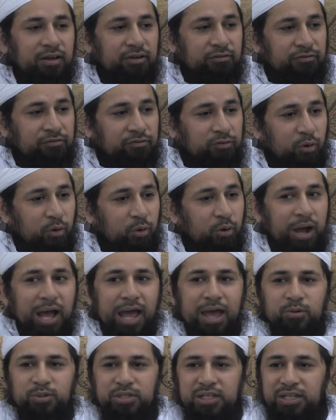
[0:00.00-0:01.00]
Four,
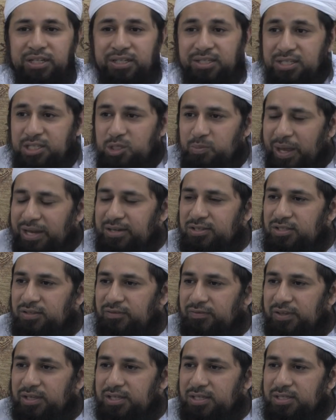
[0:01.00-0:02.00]
how did he
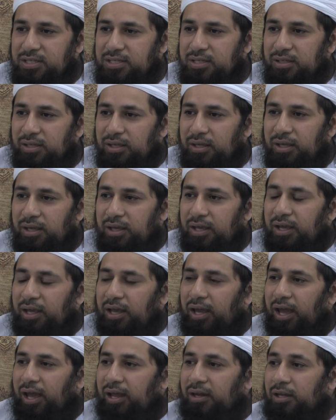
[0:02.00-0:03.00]
dispense of it?
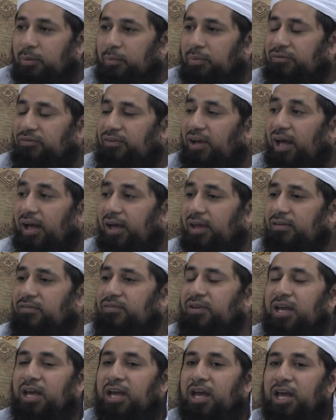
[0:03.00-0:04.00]
And number
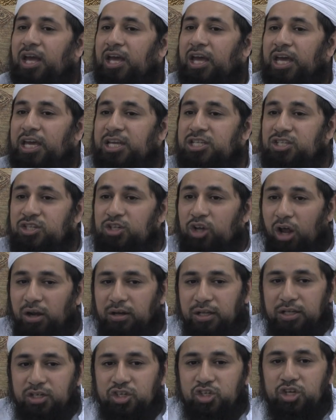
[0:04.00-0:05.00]
five, his
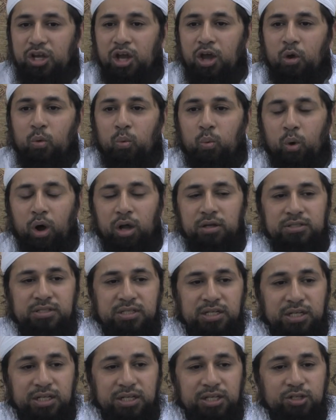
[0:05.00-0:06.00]
knowledge.
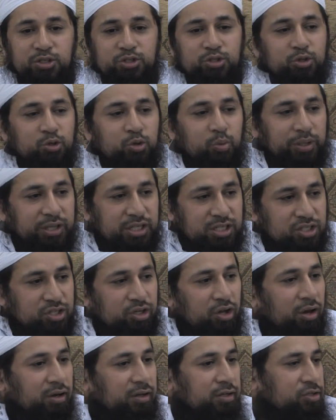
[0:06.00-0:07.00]
What did he do with his
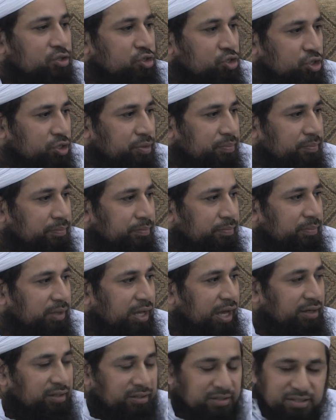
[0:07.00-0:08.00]
knowledge
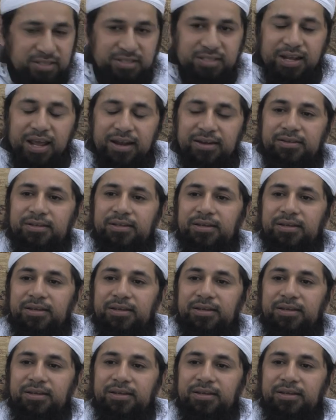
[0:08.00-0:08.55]
and understanding?